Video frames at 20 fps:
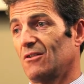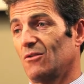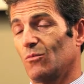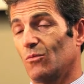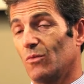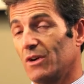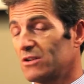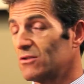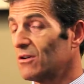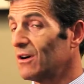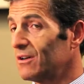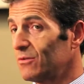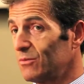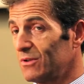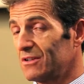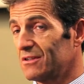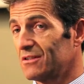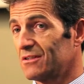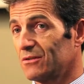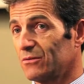we try to
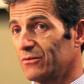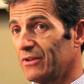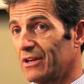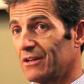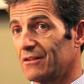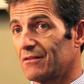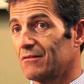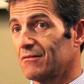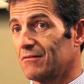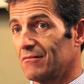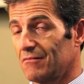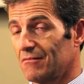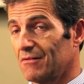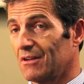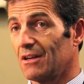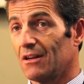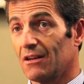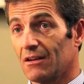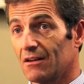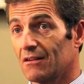instill that
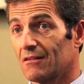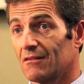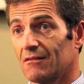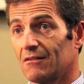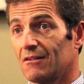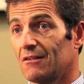here.